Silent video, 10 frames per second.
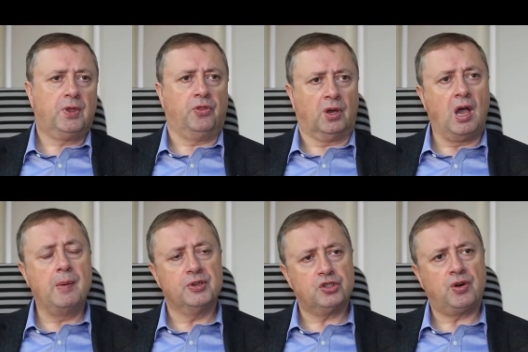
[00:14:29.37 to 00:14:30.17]
the
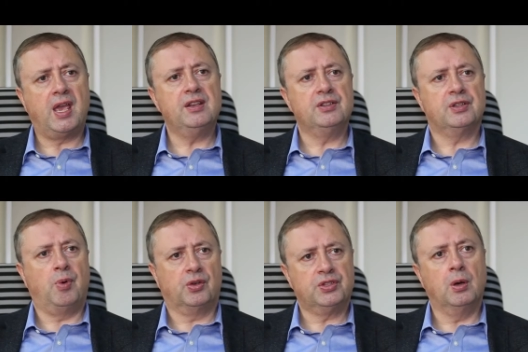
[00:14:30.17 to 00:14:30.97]
common trend
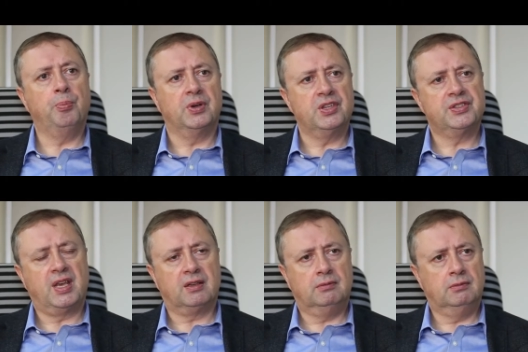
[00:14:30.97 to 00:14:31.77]
amongst companies
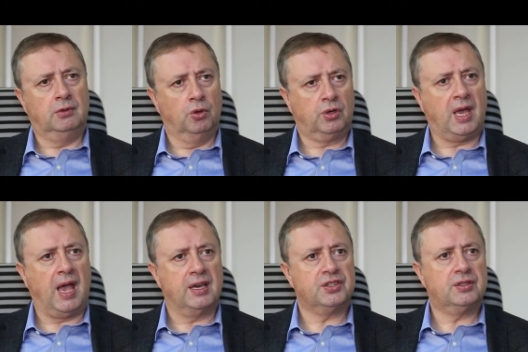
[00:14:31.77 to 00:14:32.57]
that look
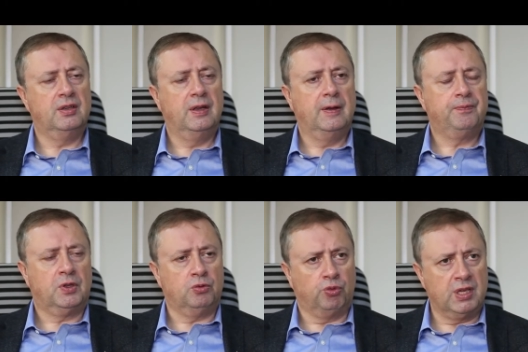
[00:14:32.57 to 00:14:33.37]
at
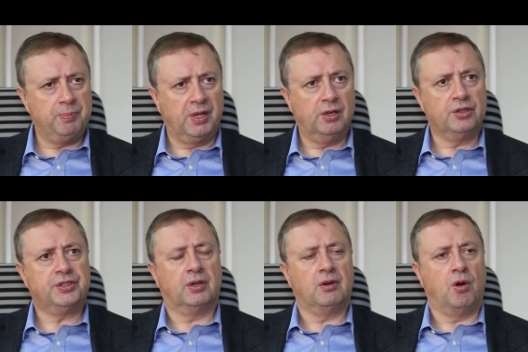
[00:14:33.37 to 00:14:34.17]

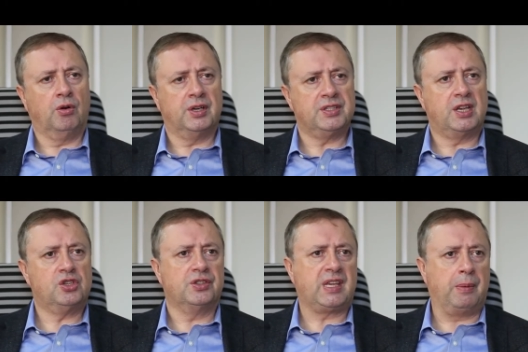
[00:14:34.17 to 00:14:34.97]
rebuild their
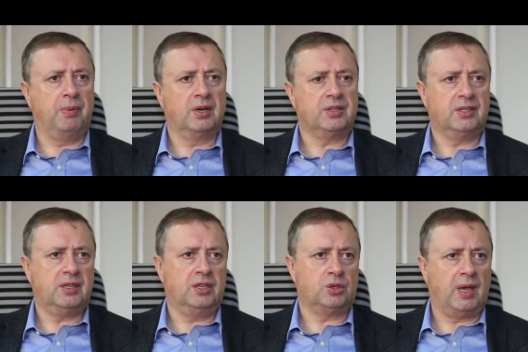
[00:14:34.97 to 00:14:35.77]
organization's
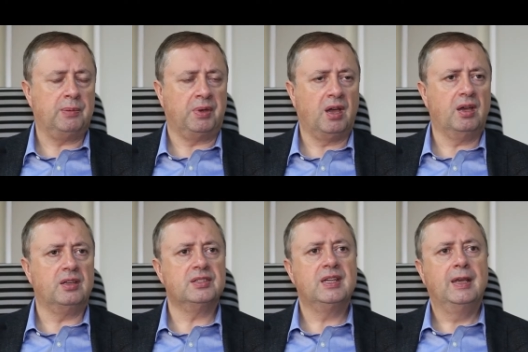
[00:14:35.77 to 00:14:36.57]
capabilities into
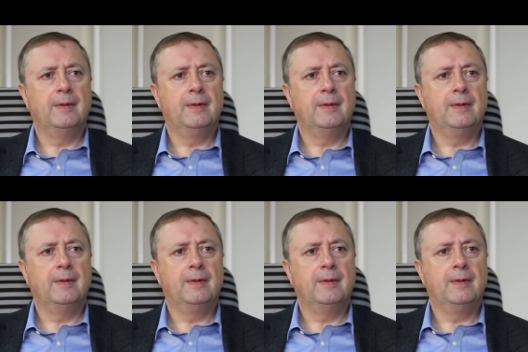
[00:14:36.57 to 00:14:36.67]
APIs